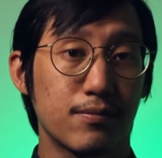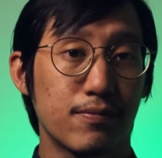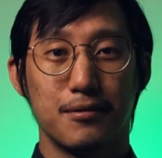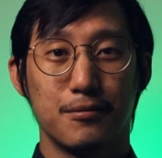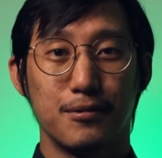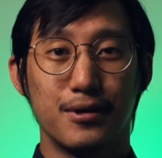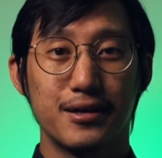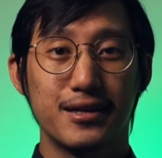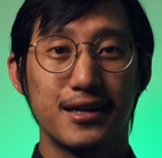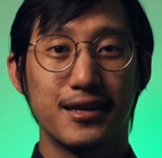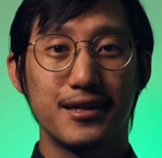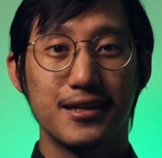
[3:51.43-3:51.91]

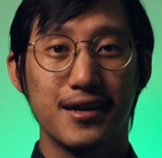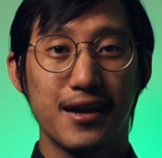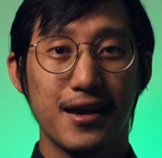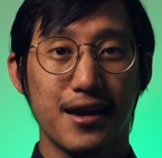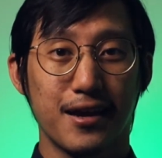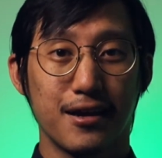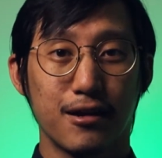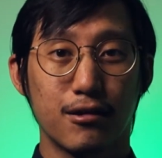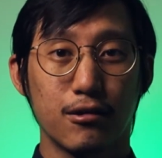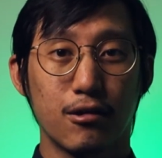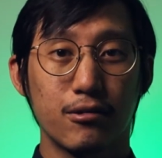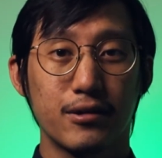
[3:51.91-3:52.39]
Working there
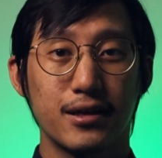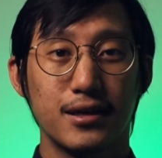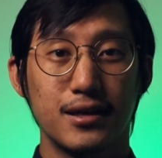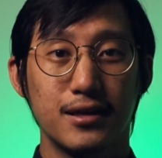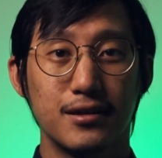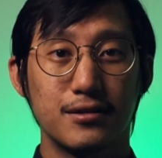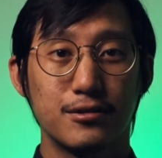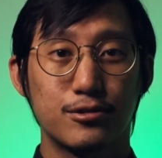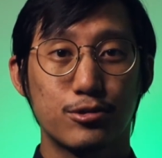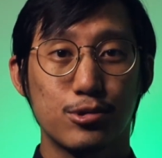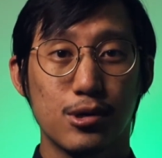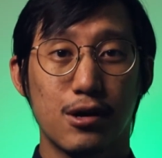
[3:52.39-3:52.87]
and
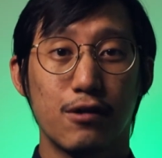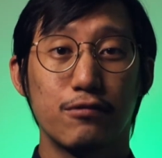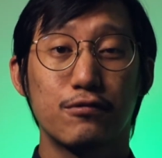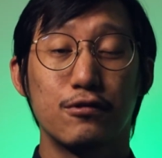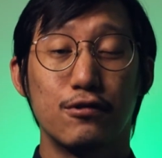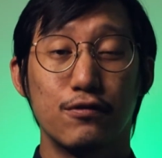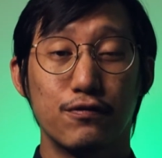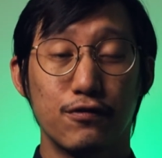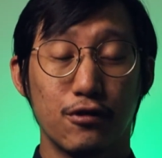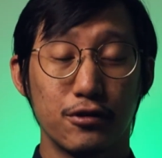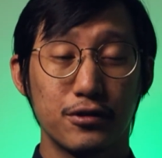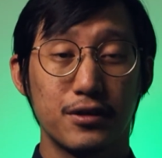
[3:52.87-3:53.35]
clocking in twelve
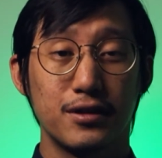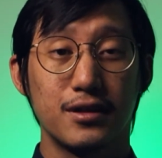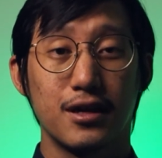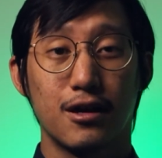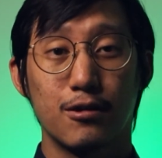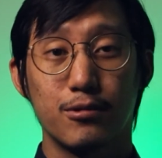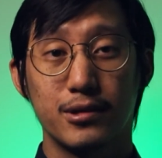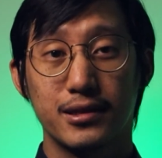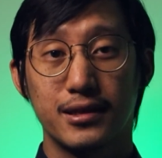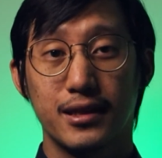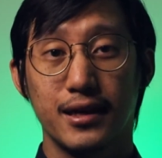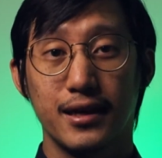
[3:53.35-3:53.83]
to fourteen
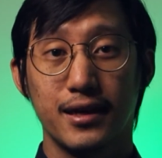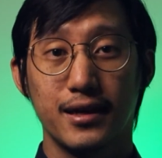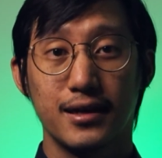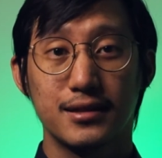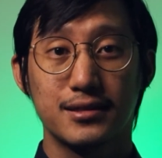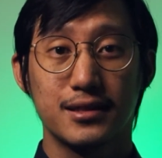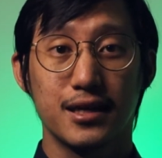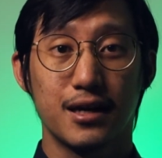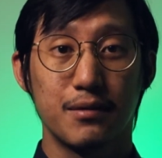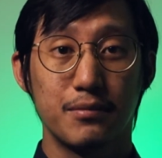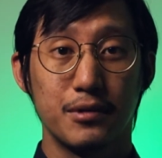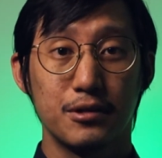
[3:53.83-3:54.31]
hour
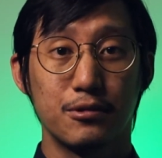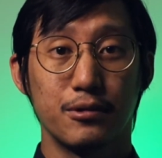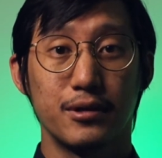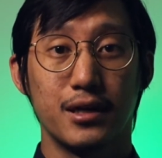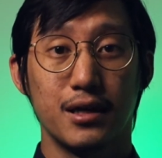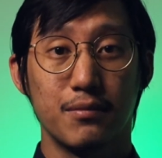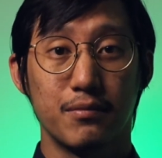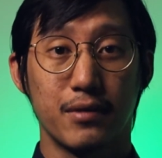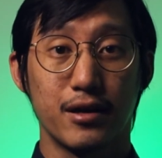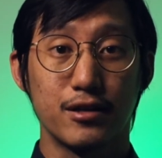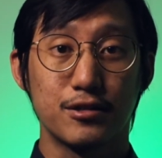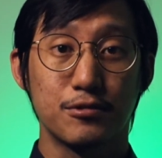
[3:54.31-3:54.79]
days helped me to
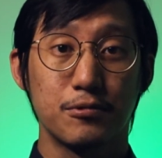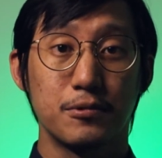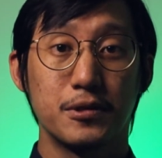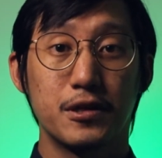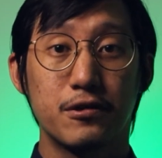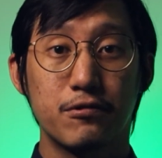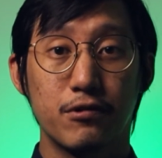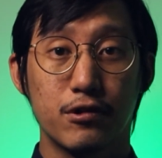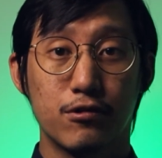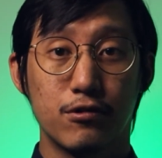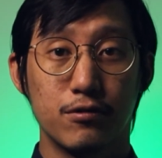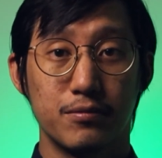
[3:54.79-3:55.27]
hit my
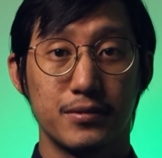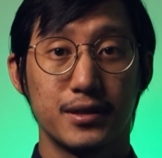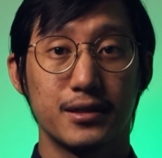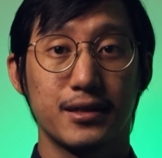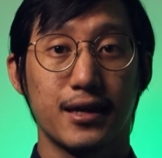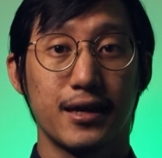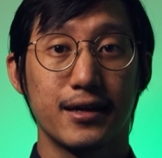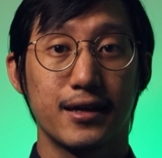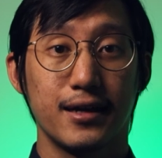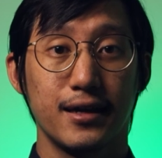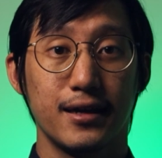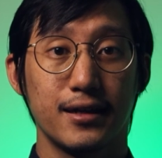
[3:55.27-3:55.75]
student recruitment
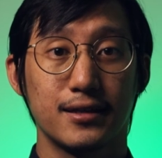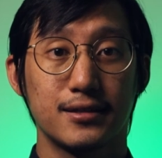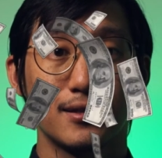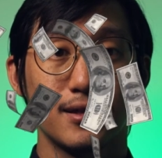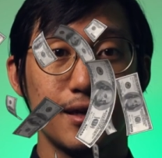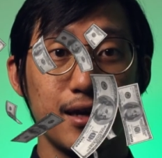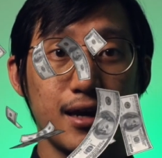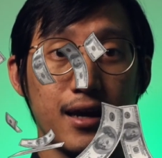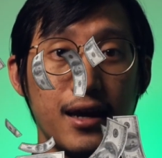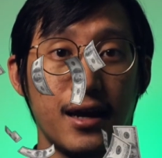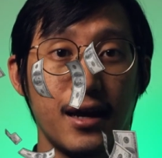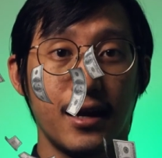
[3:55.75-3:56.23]

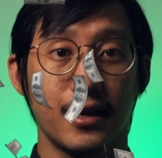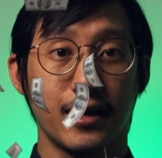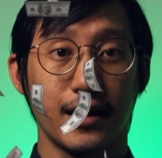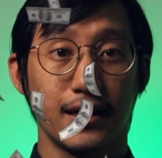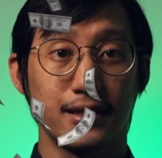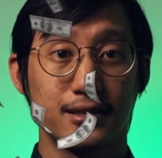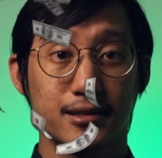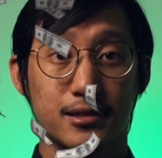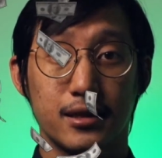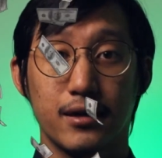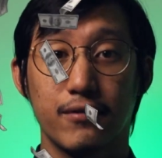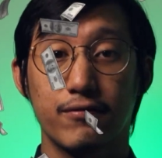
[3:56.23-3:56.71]
targets, and
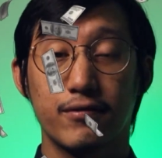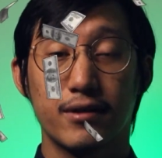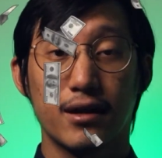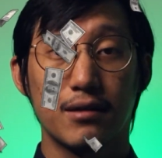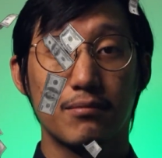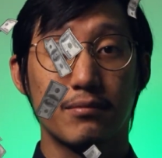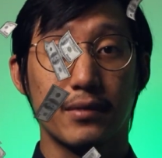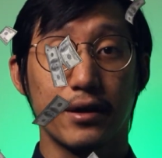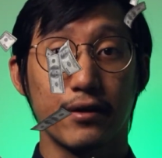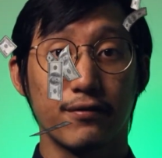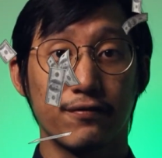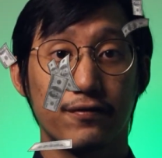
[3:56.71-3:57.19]
I saved
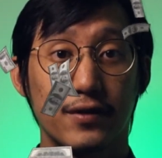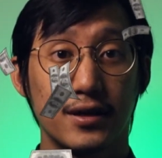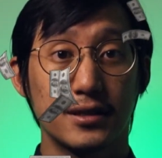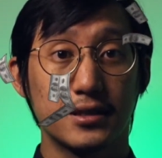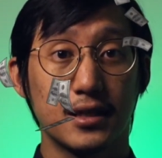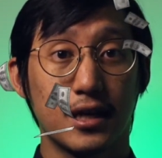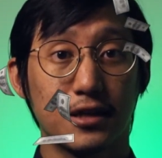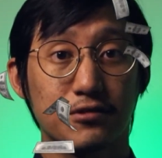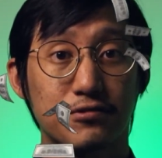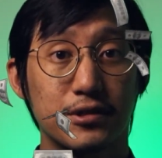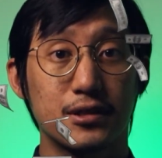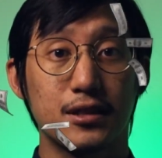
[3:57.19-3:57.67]
up my
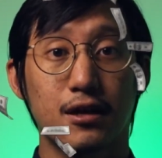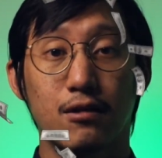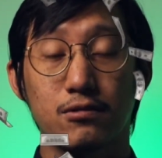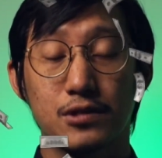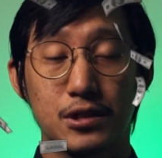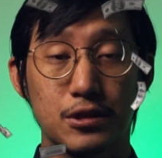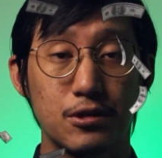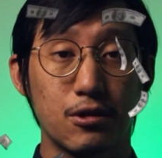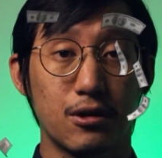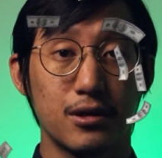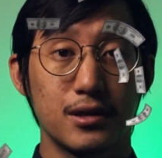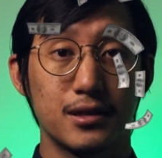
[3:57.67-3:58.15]
first one hundred
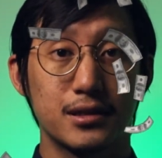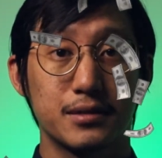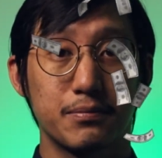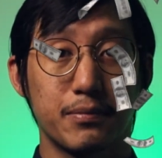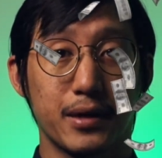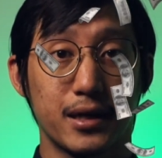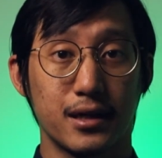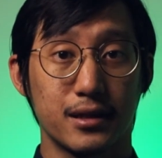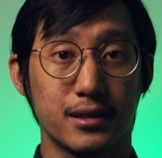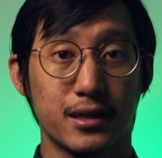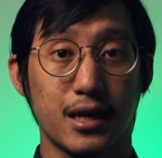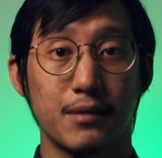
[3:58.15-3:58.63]
thousand dollars
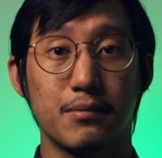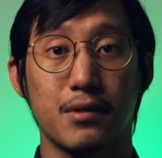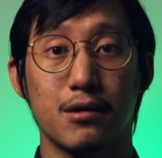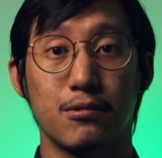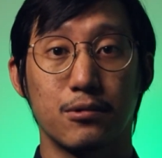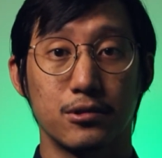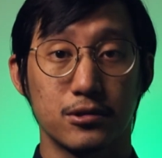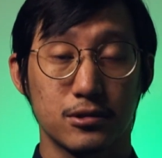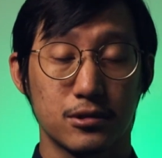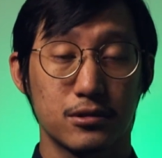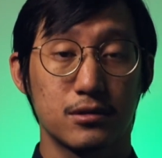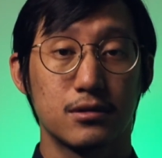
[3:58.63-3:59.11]
by the time I
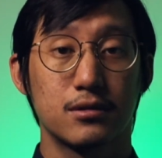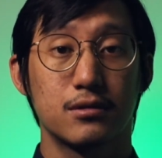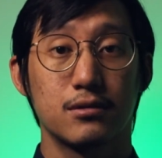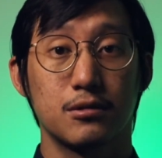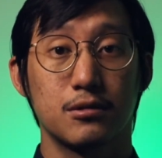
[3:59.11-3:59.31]
was